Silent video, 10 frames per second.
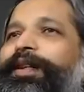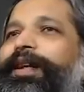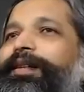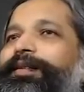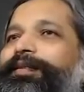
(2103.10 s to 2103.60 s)

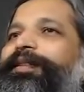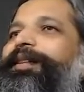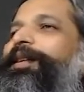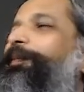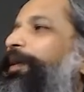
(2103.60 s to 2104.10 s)
colors,
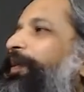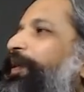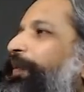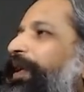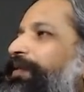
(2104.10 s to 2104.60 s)
but
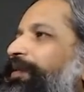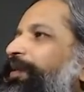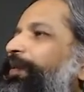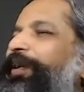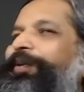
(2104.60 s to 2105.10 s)
what a waste,
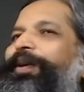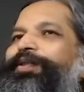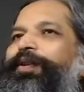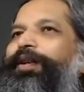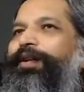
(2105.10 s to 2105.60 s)
no one to
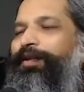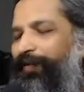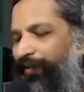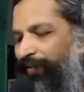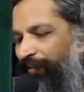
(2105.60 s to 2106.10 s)
enjoy it.
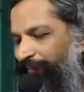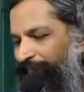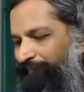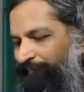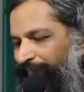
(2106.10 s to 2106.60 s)

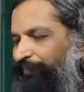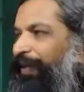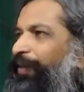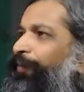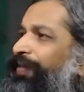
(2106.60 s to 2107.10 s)

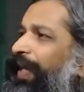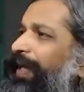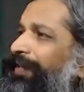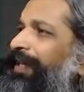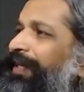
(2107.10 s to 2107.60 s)
But no
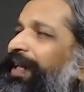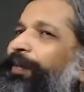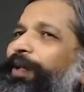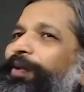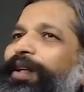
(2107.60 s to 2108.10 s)
sign that
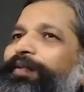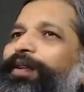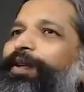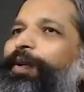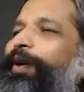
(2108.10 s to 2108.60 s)
anyone could
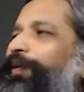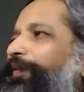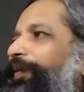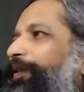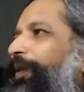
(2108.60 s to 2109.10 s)
ever grow out
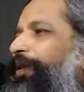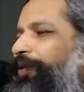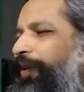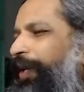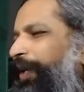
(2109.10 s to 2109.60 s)
of it to
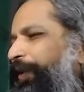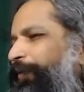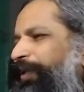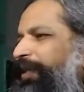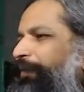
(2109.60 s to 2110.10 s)
enjoy.
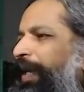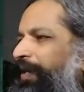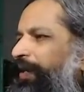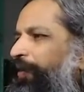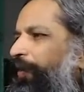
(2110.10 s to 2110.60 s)
You see the
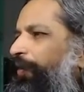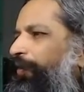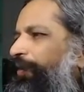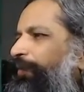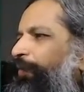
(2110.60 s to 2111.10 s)
barren
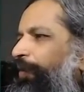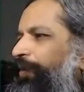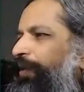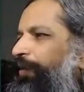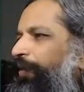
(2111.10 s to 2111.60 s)
rock or the
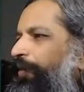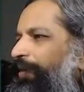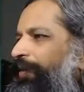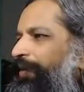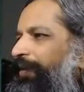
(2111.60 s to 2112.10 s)
molten rock,